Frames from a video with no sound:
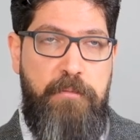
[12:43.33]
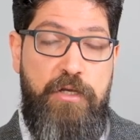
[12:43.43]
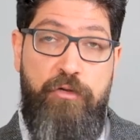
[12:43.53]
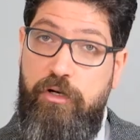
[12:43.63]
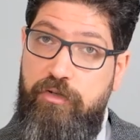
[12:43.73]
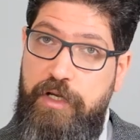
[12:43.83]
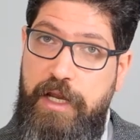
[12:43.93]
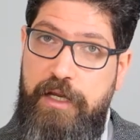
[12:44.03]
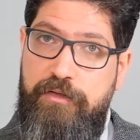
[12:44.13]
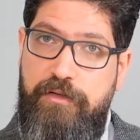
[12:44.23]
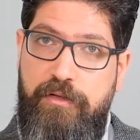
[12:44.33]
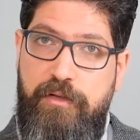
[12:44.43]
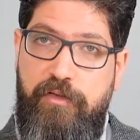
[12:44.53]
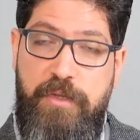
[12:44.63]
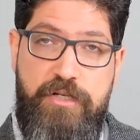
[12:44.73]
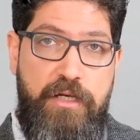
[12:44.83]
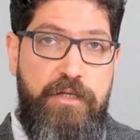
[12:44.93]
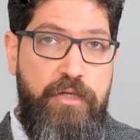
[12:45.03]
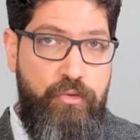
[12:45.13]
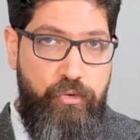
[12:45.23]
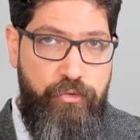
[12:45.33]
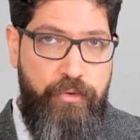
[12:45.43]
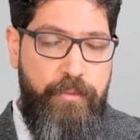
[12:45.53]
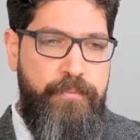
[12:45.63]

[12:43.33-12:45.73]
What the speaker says: indoctrinate, especially the youth,